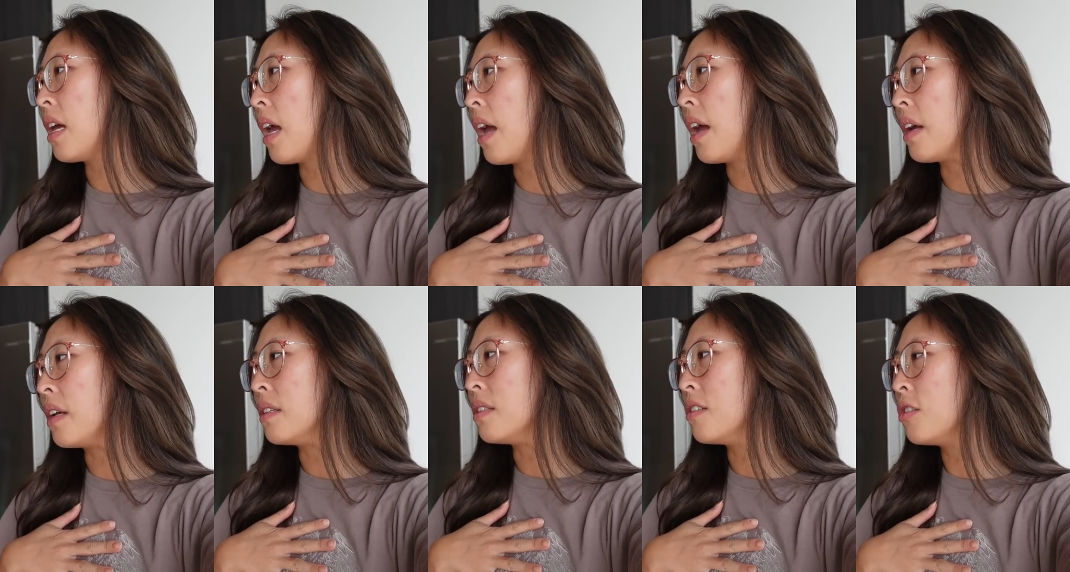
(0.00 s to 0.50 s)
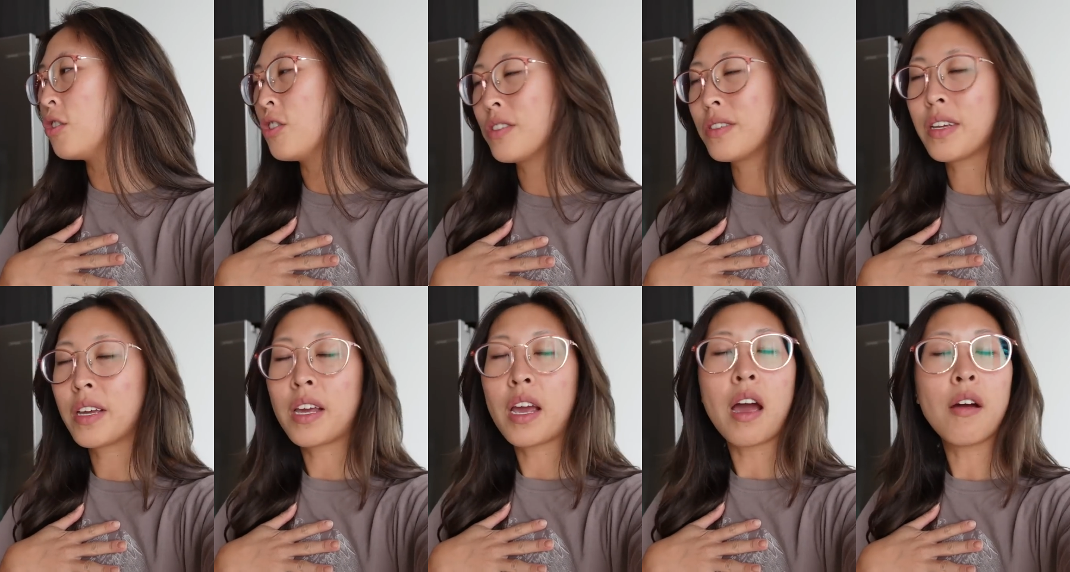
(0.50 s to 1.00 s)
and
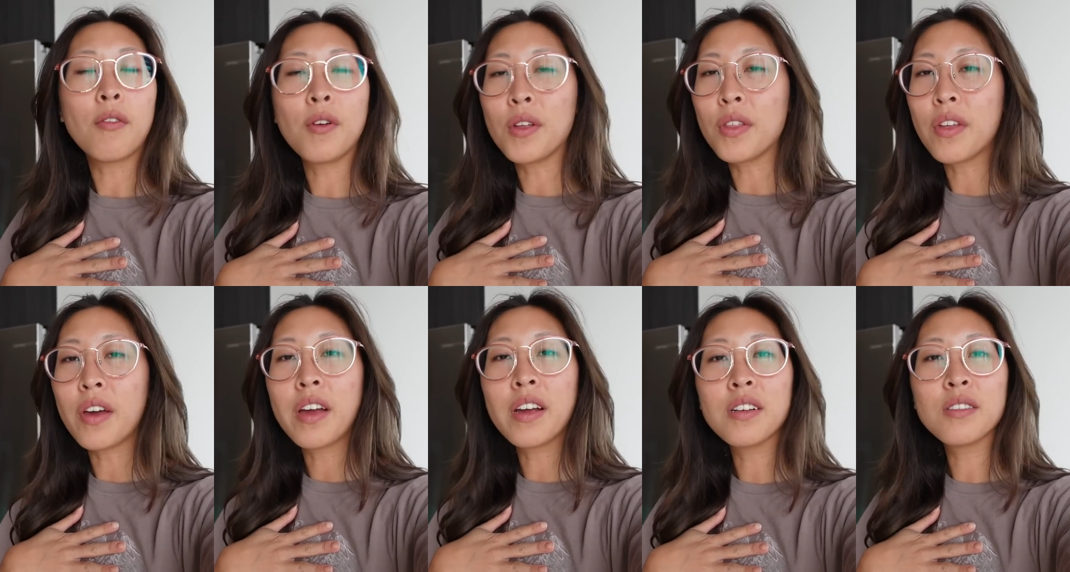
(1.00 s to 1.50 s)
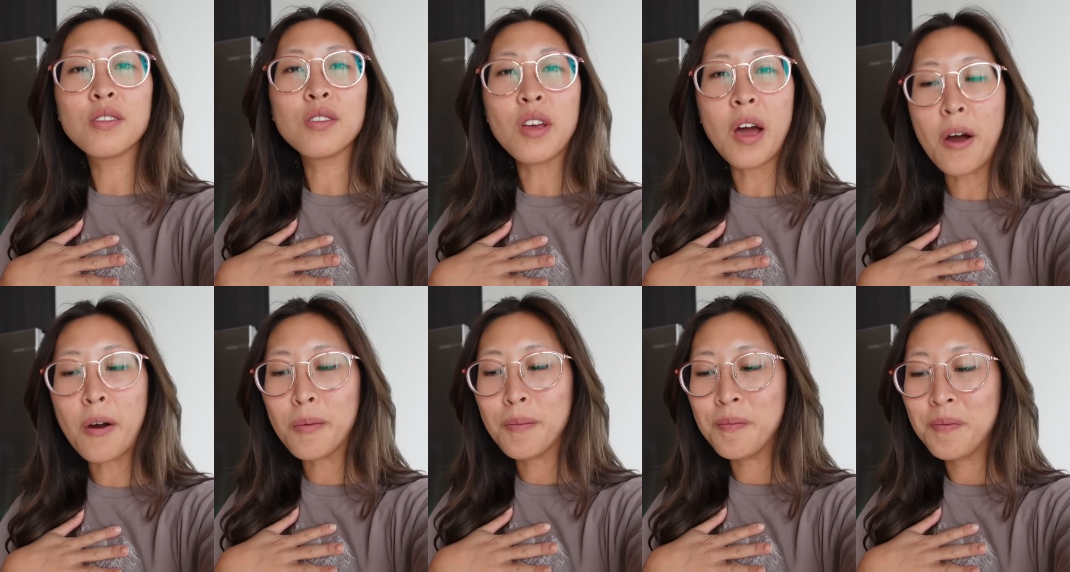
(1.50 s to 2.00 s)
just like everything.
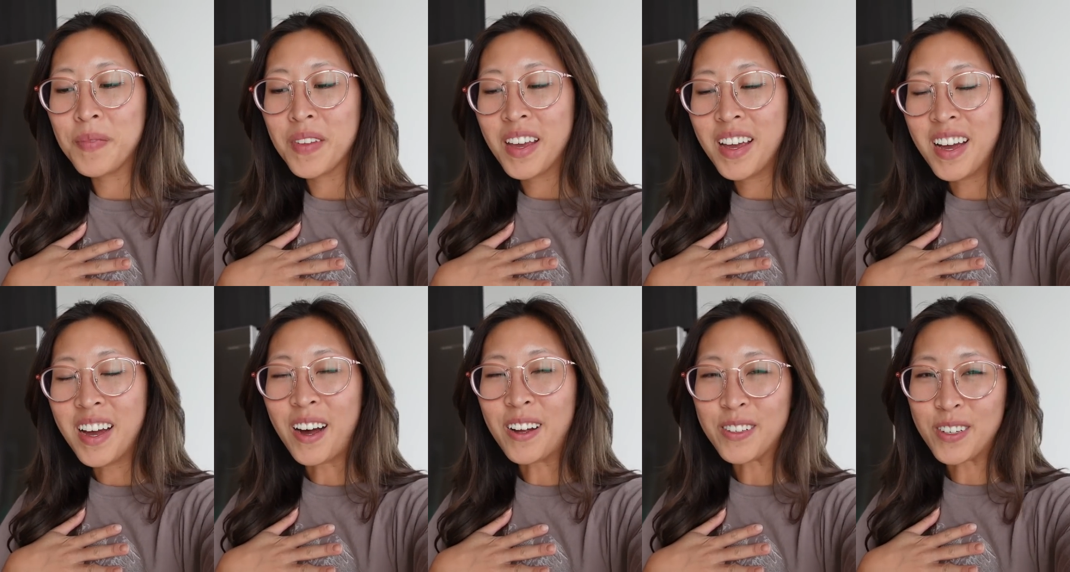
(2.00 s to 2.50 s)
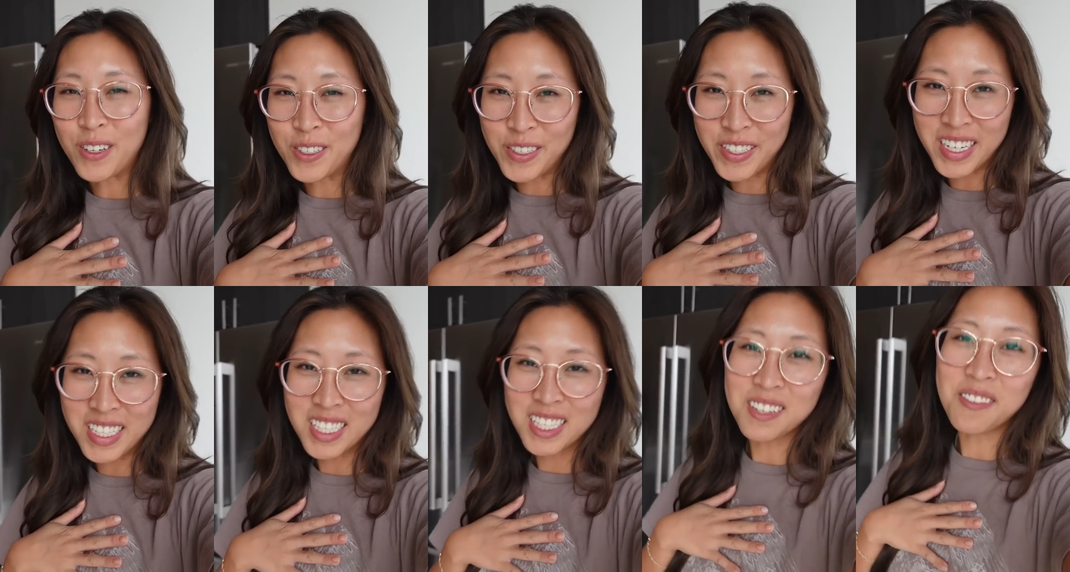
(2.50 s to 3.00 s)
So I'll talk to
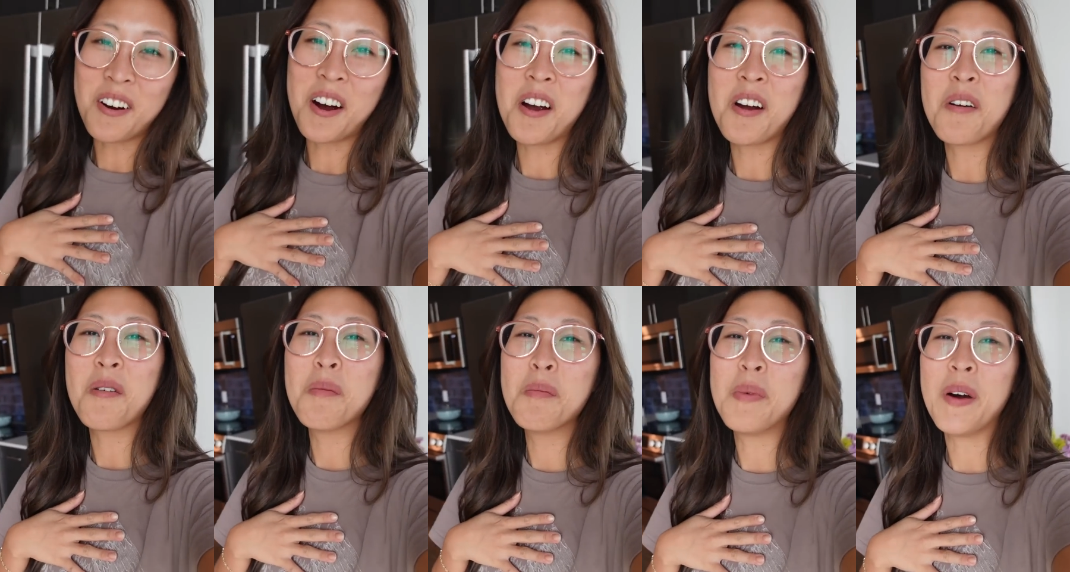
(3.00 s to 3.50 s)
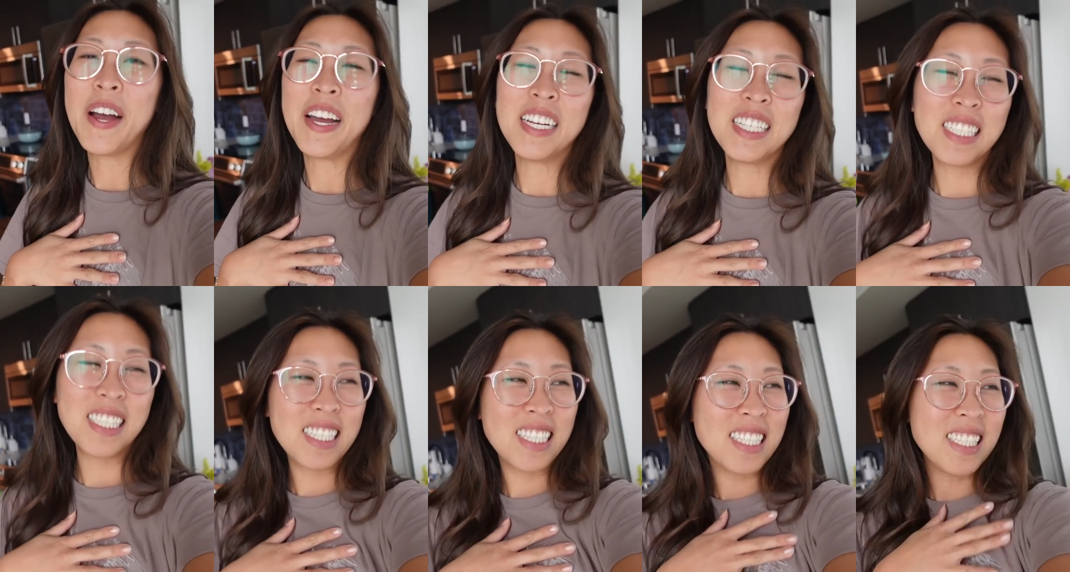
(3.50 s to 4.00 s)
you guys tomorrow, but
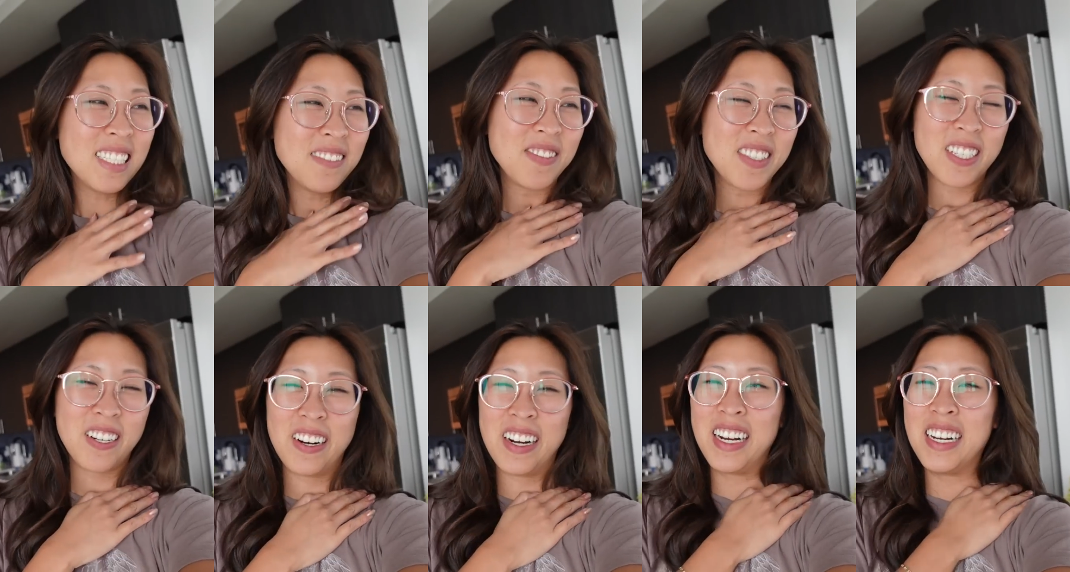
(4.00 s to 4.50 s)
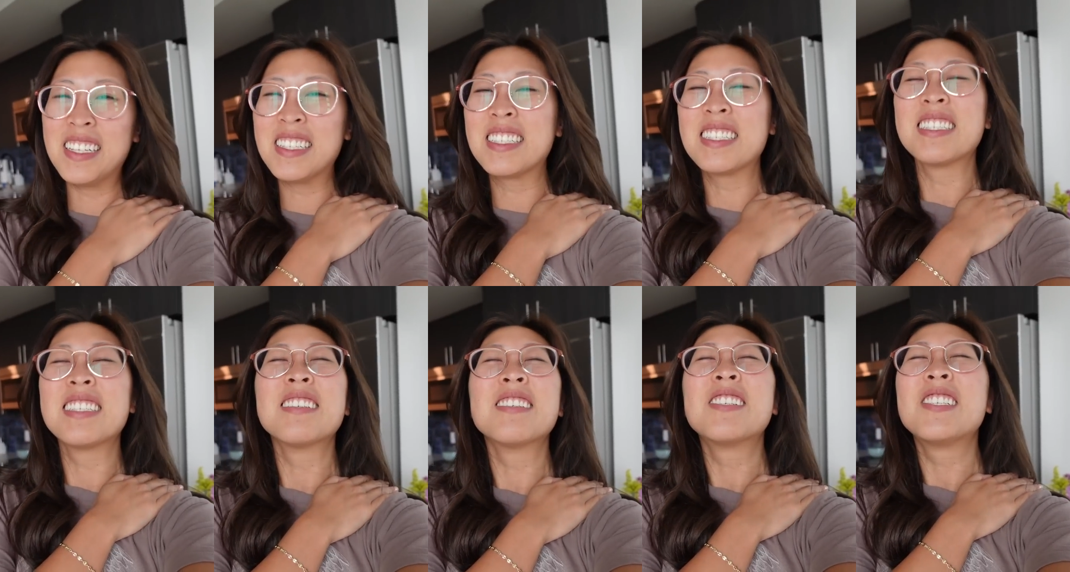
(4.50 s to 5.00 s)
I'm sorry. This
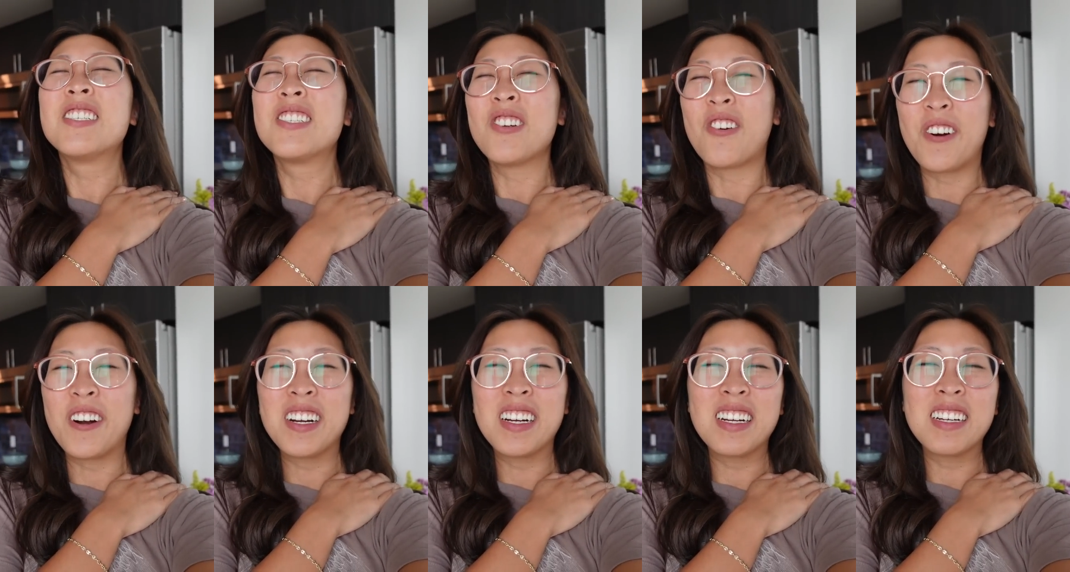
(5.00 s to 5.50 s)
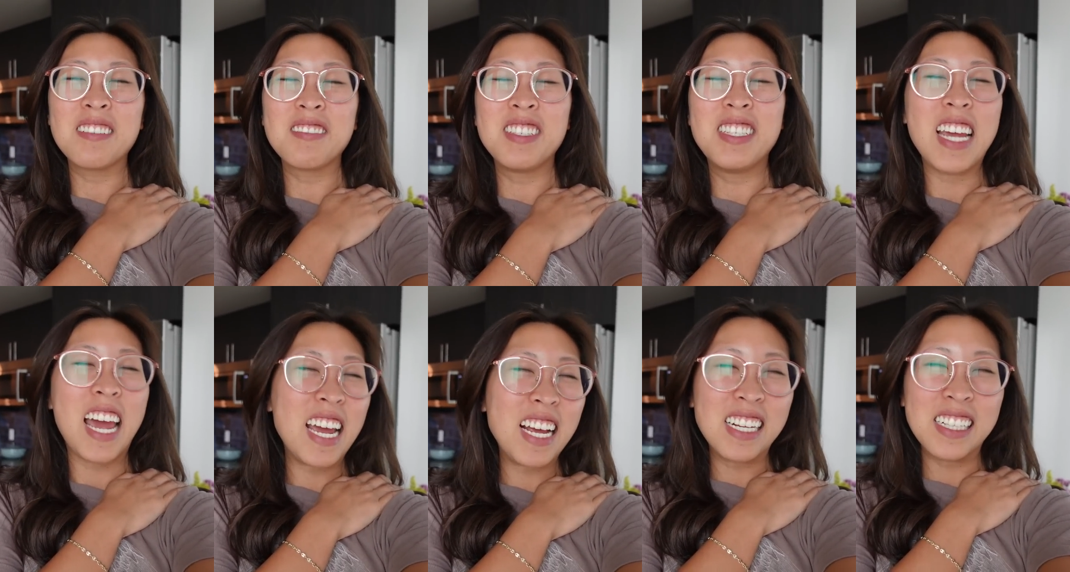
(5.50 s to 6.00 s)
is a short day